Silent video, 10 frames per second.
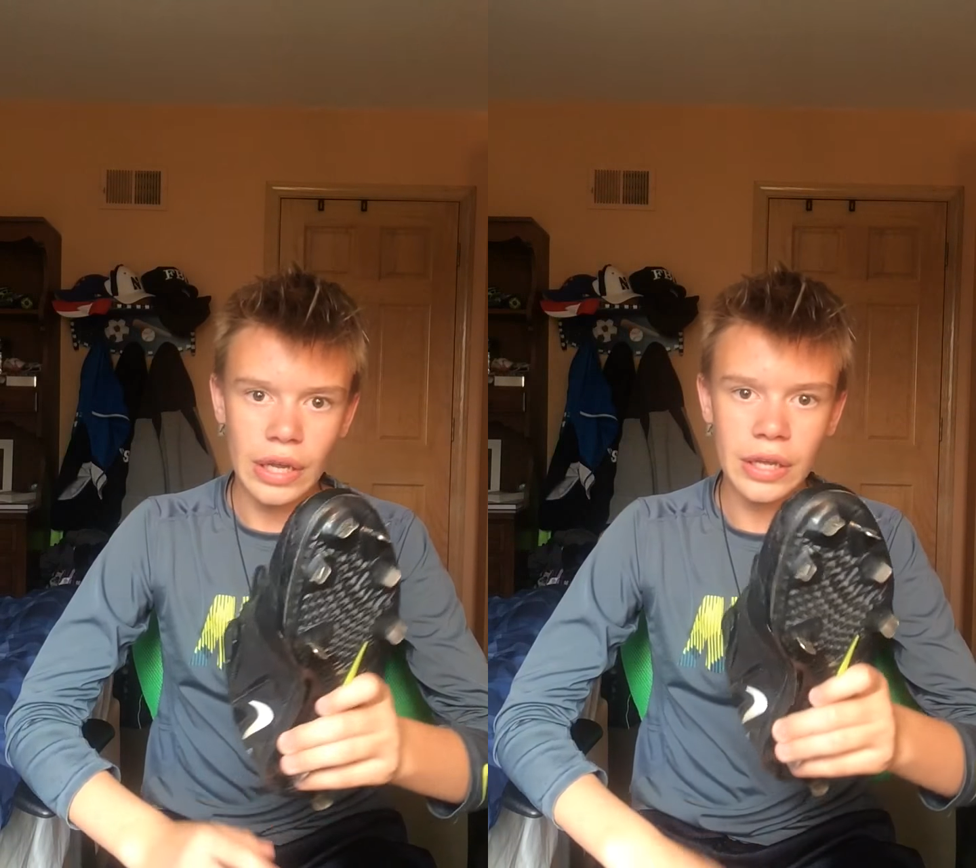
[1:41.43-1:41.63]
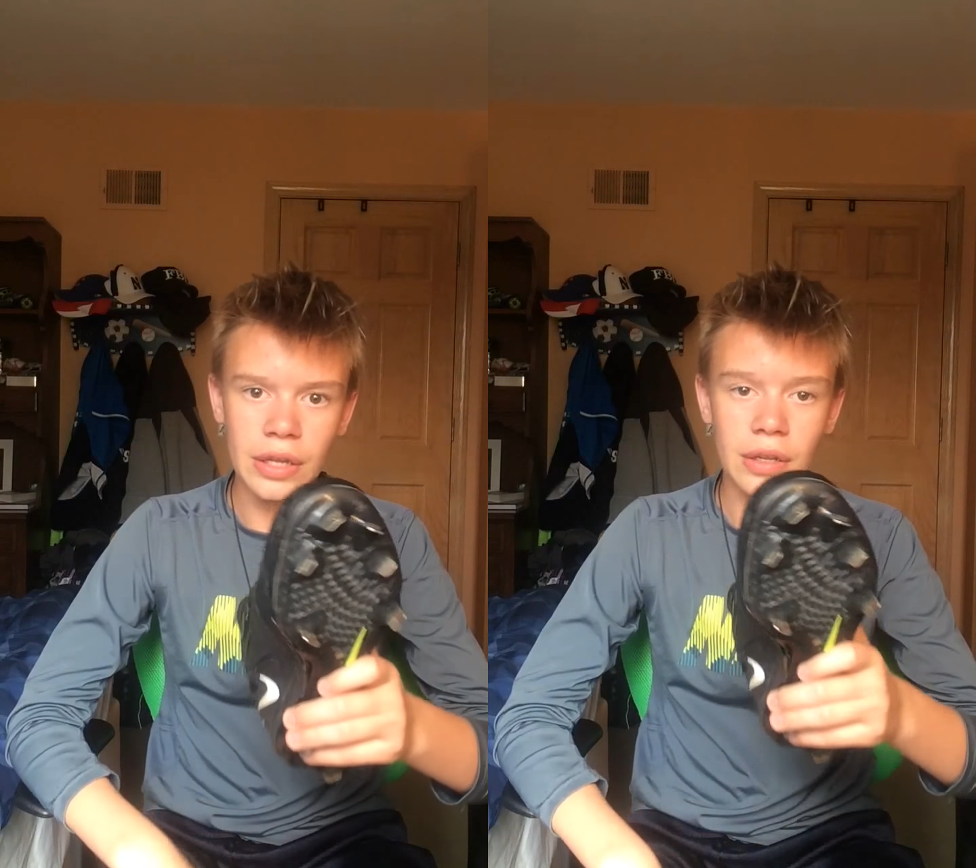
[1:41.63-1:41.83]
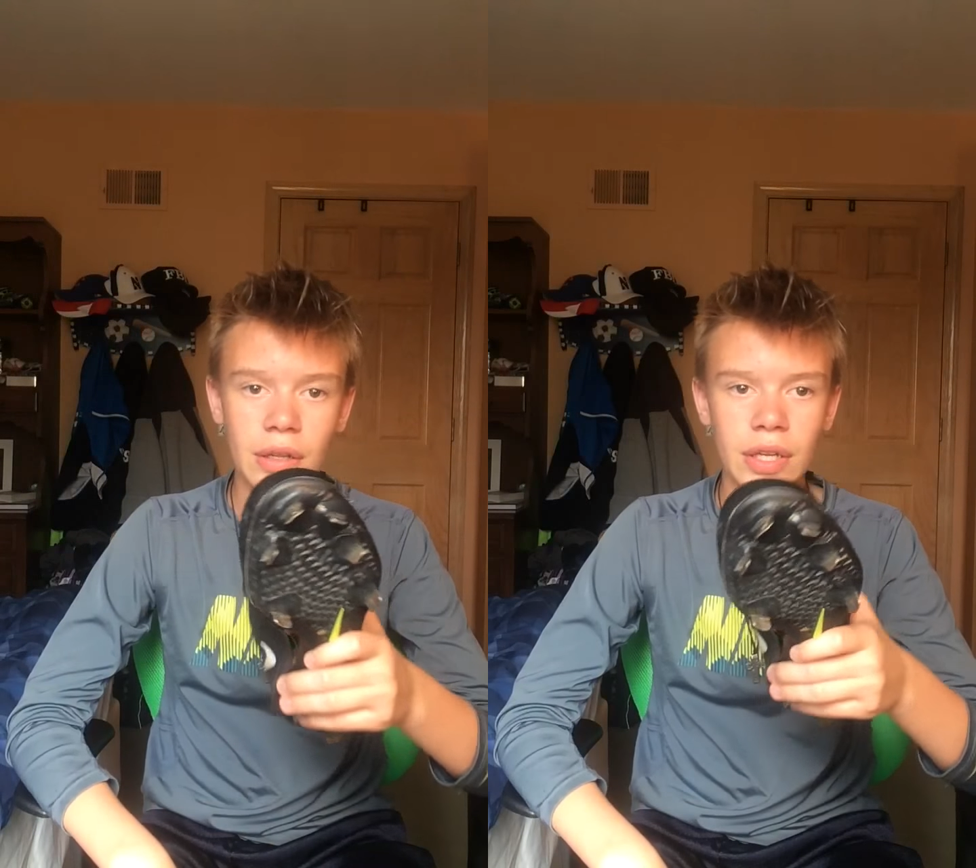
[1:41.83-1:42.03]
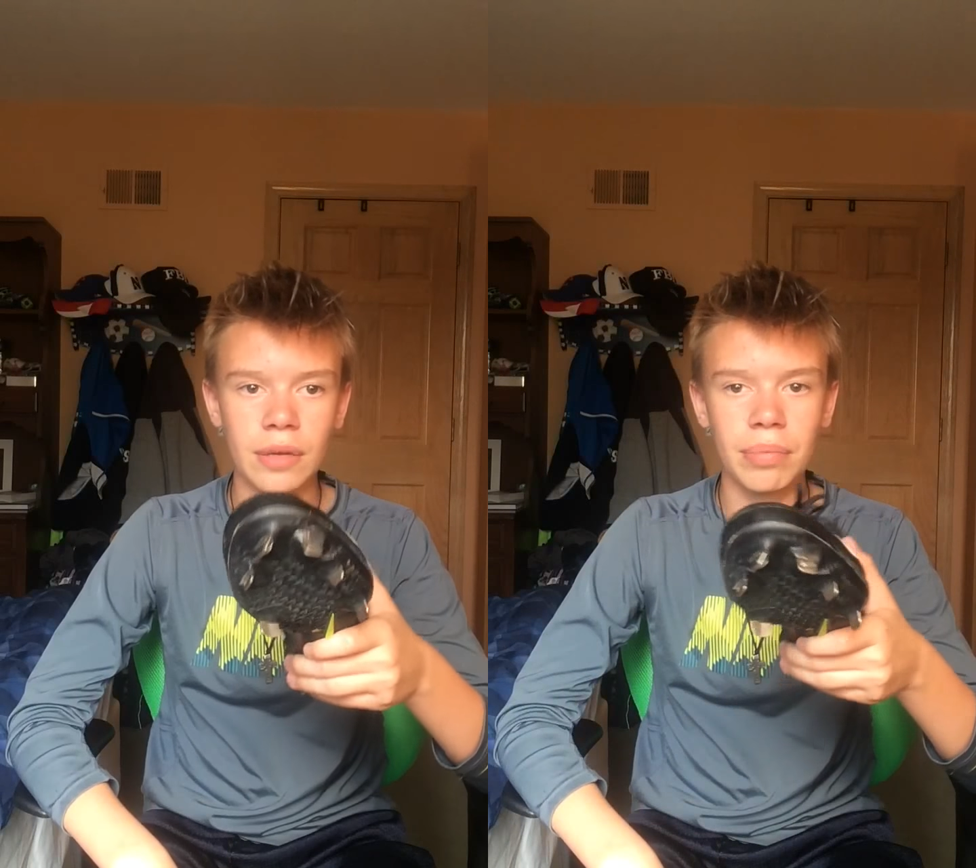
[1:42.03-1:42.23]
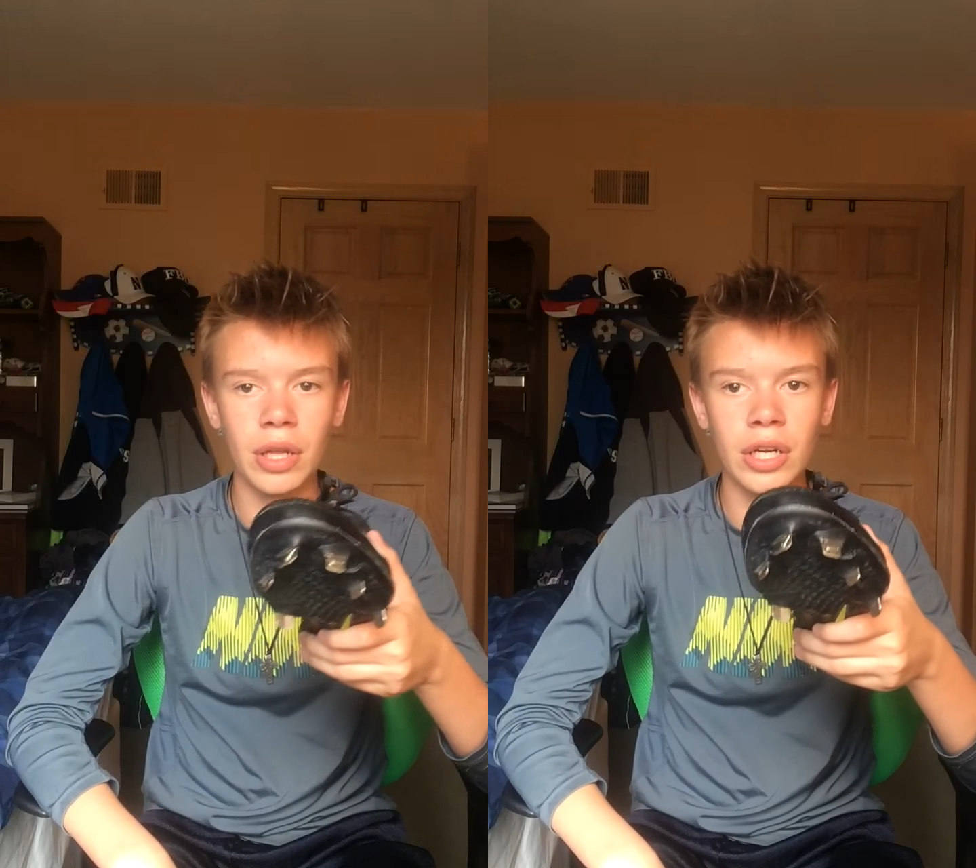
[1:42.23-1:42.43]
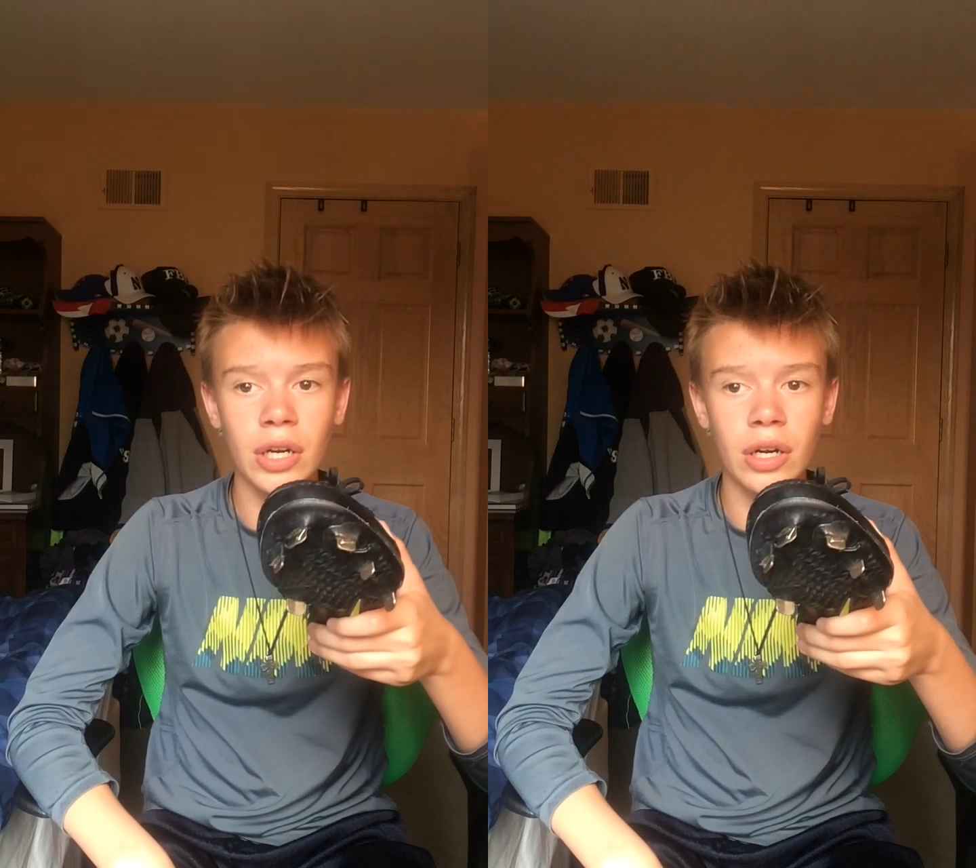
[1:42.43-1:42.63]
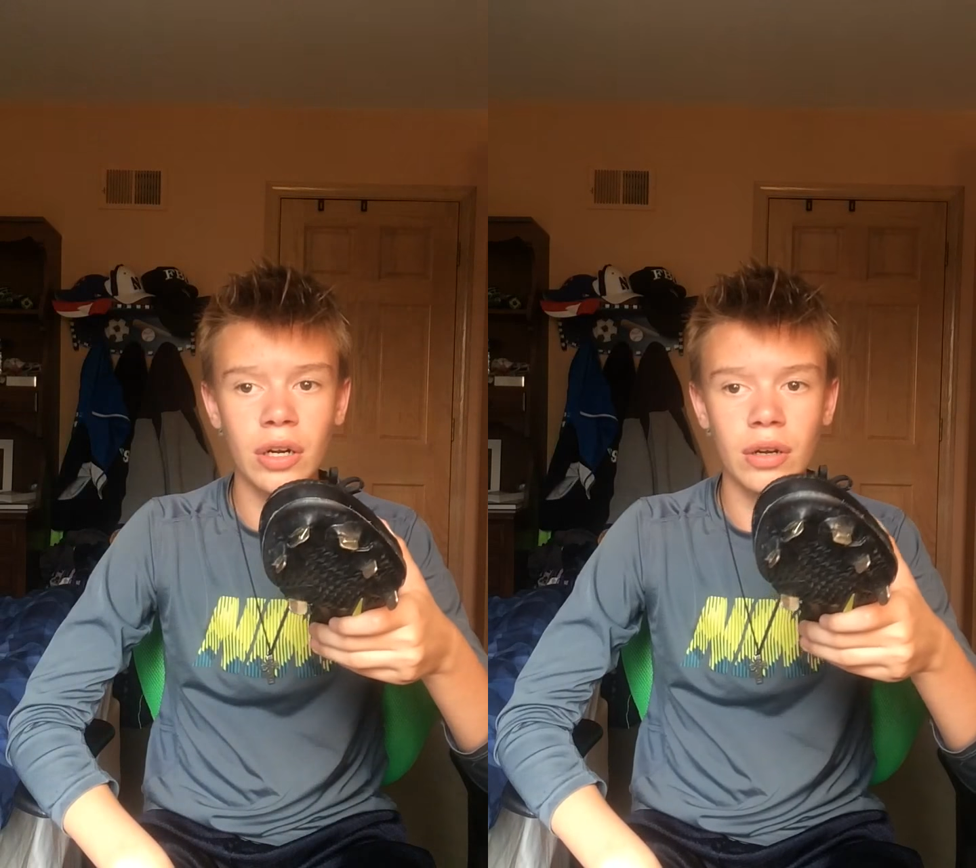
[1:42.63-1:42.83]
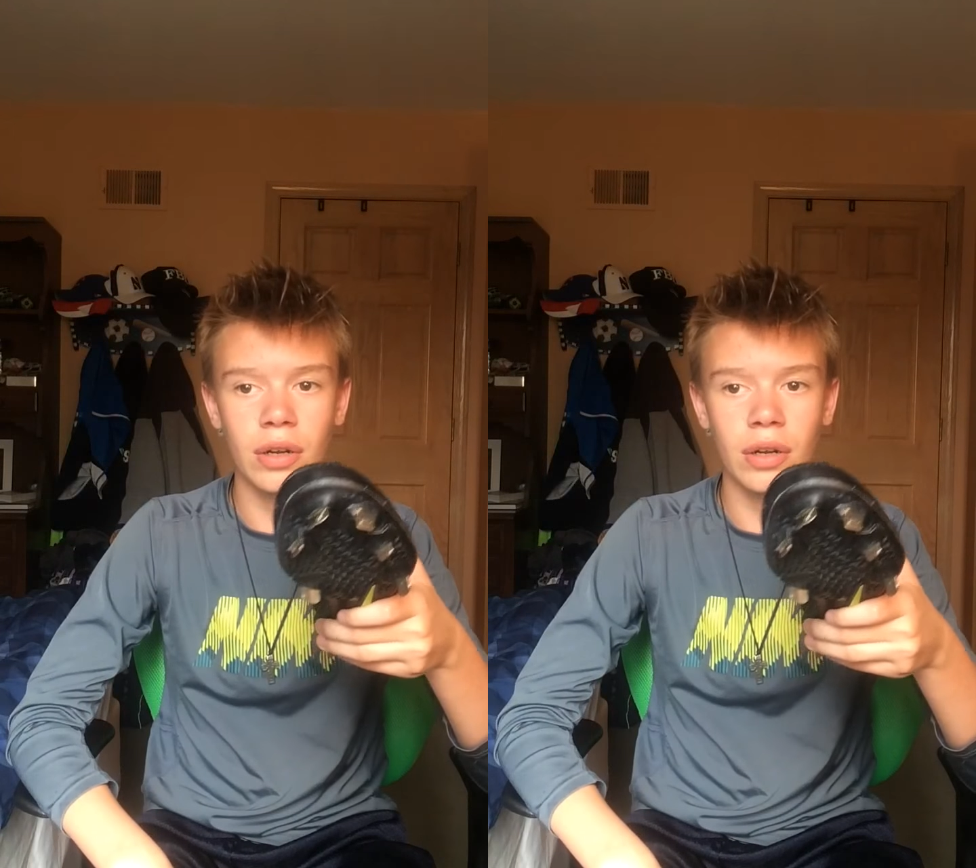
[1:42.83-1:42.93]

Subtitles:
hit like a player